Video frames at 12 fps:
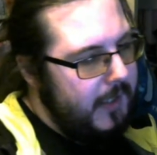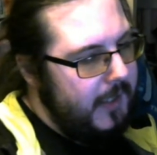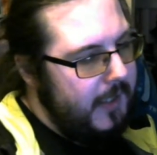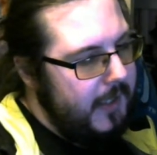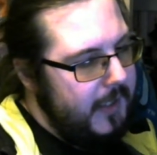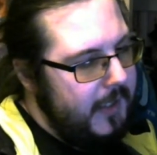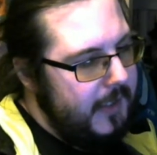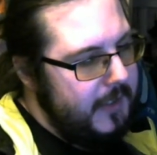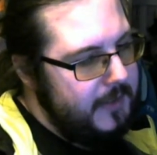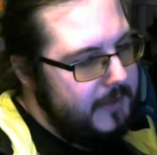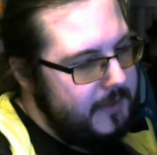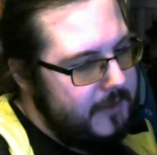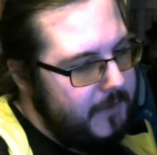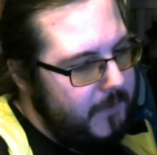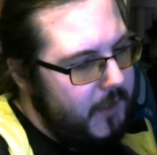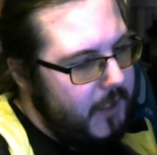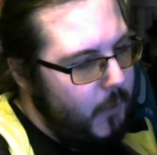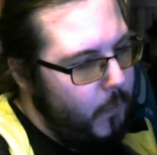And
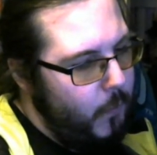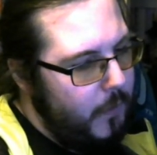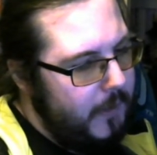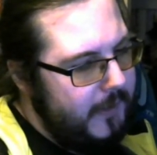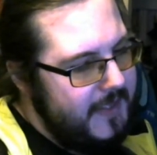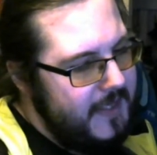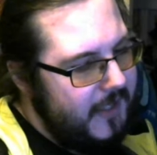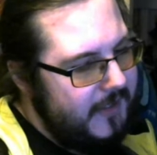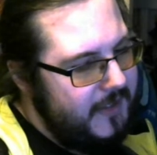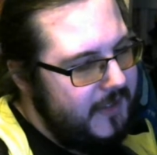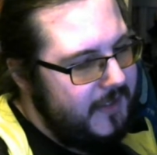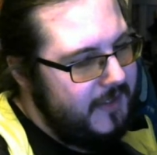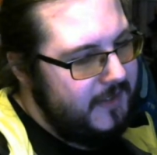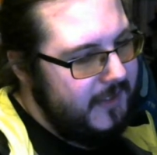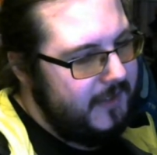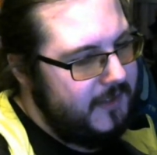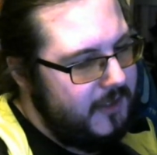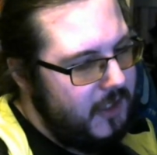a 1 in
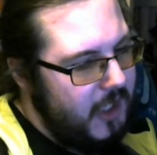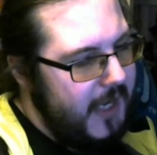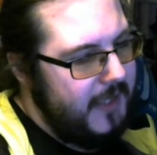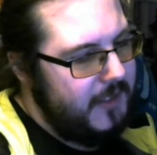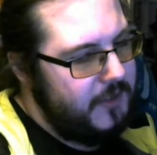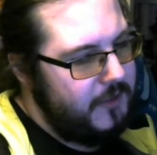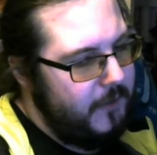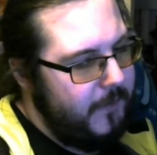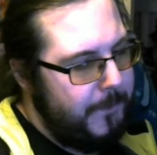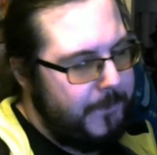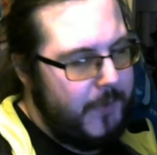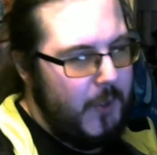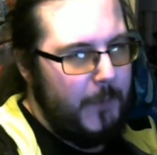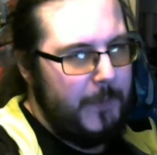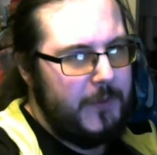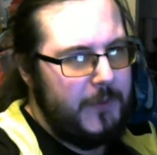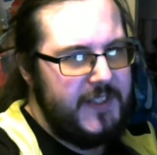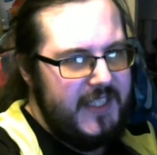96 chance of a purple
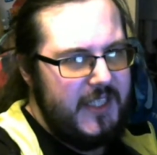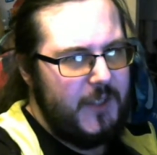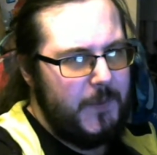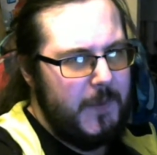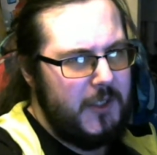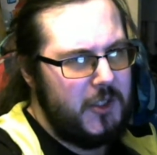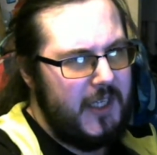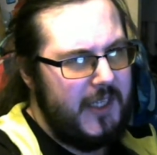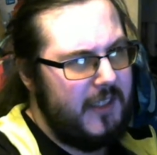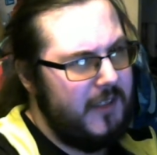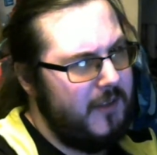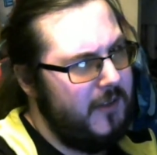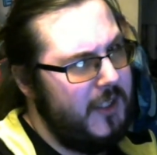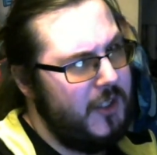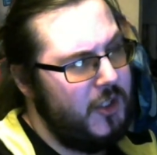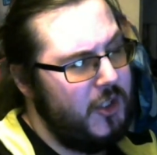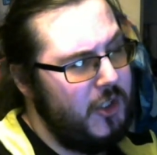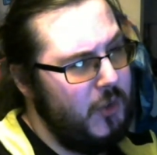seeker, which I can only
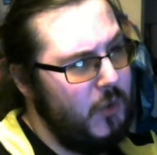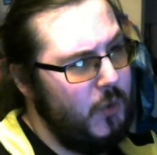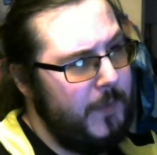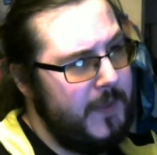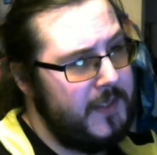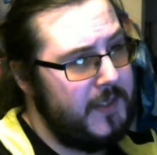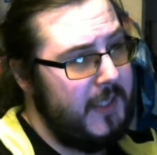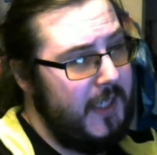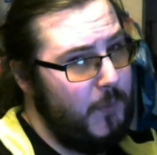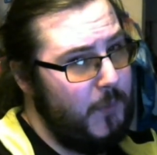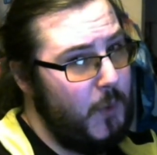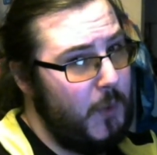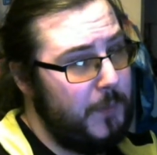assume is Skywarp.